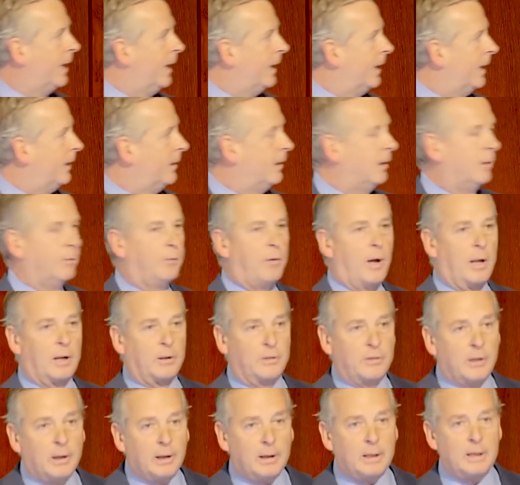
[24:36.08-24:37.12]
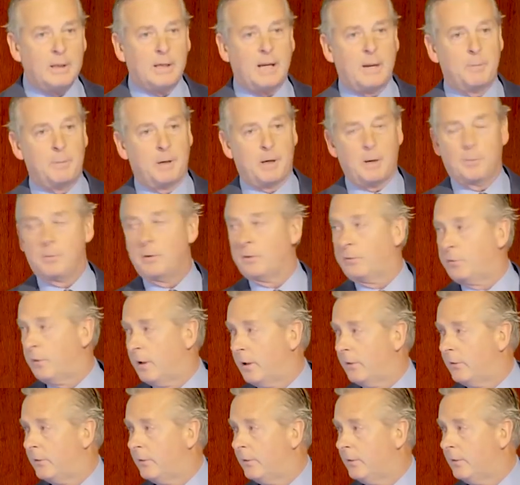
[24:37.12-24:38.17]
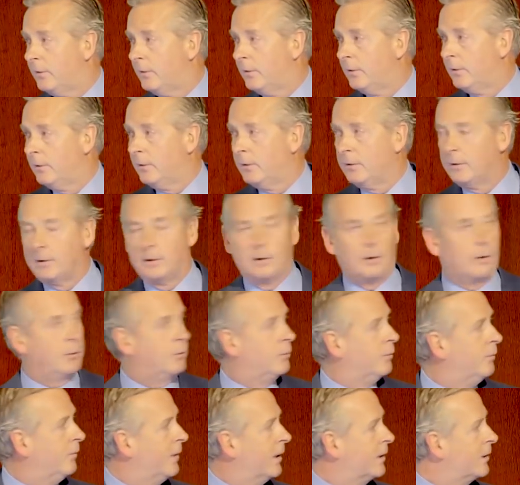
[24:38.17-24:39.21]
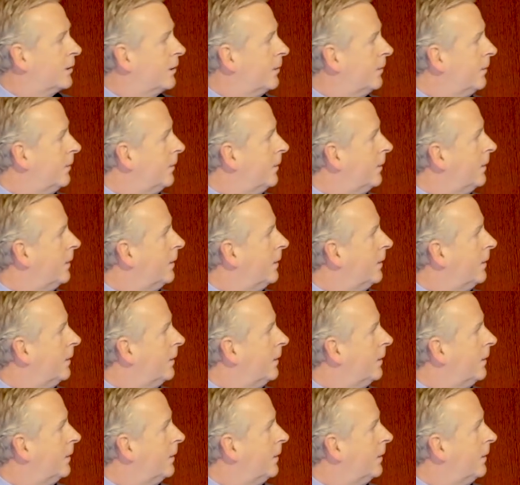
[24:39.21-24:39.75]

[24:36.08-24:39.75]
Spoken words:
And then the volatility can become your friend, you know, to invest.